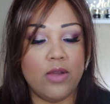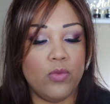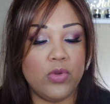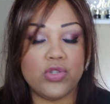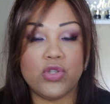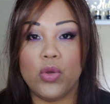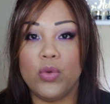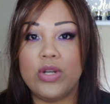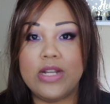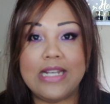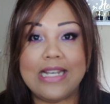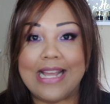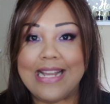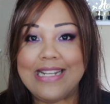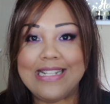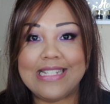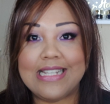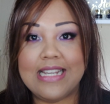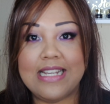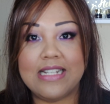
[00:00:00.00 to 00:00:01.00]
It was only
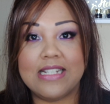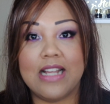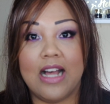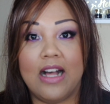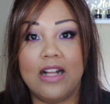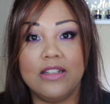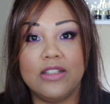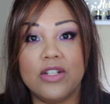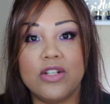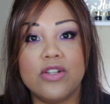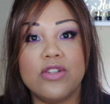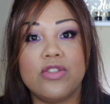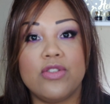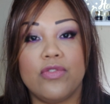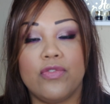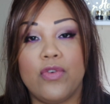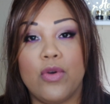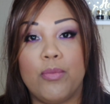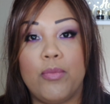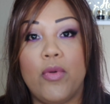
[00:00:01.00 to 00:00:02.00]

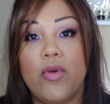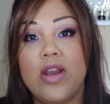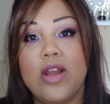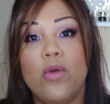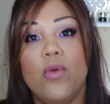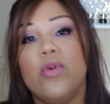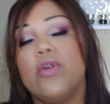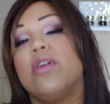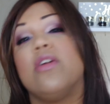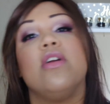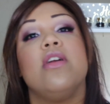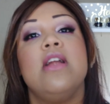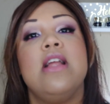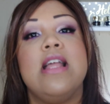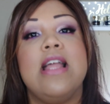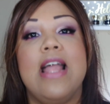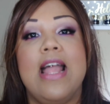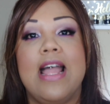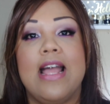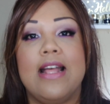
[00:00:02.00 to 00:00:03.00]
$19 for pre-order,
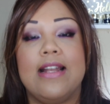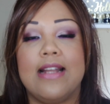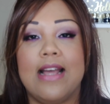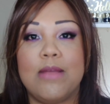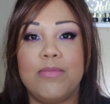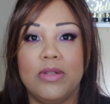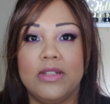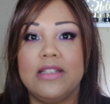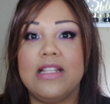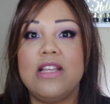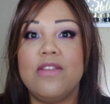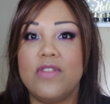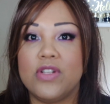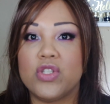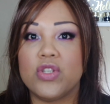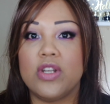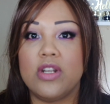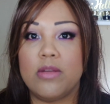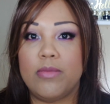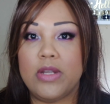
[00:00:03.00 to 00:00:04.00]
and I believe
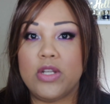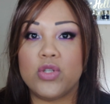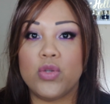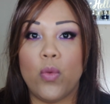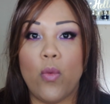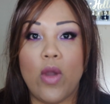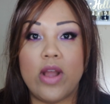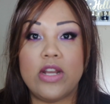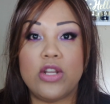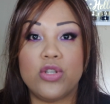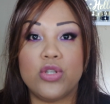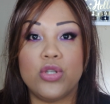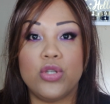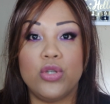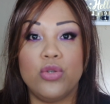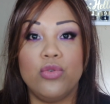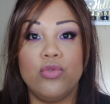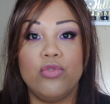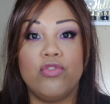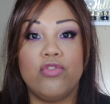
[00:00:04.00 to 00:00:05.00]
it's going to be
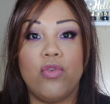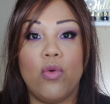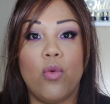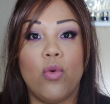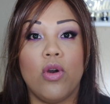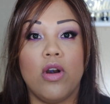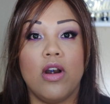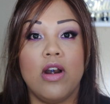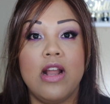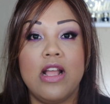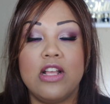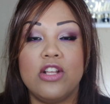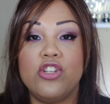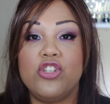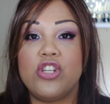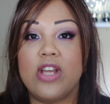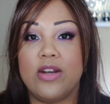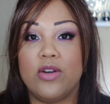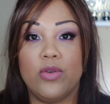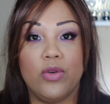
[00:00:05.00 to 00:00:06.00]
$22 for
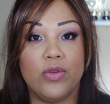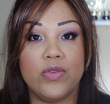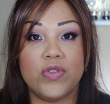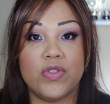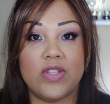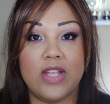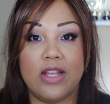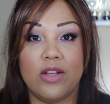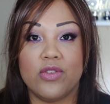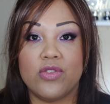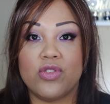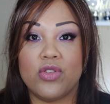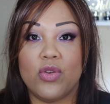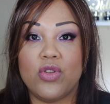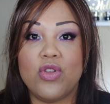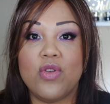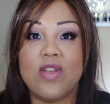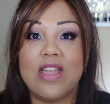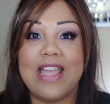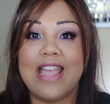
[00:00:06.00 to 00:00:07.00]
general sales. So
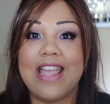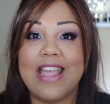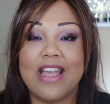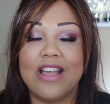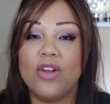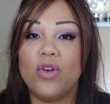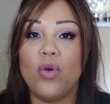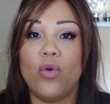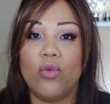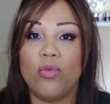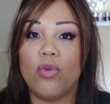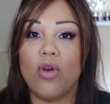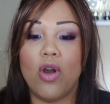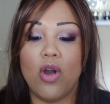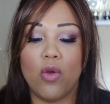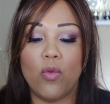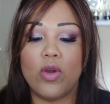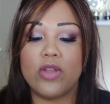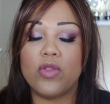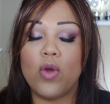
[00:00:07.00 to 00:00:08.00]
you can't go
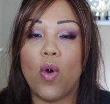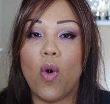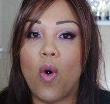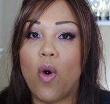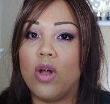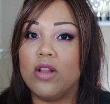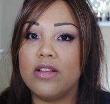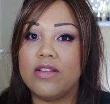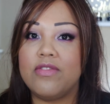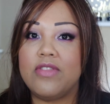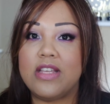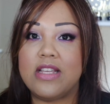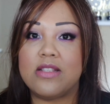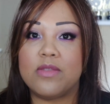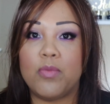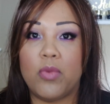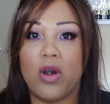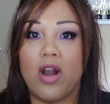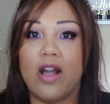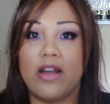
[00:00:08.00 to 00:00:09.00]
wrong with all of
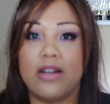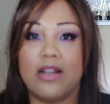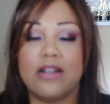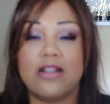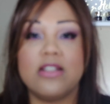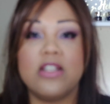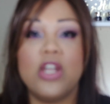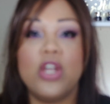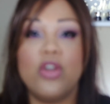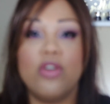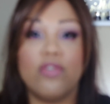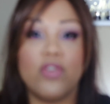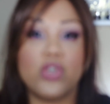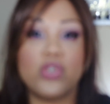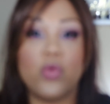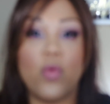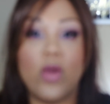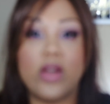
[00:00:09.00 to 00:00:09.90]
these products for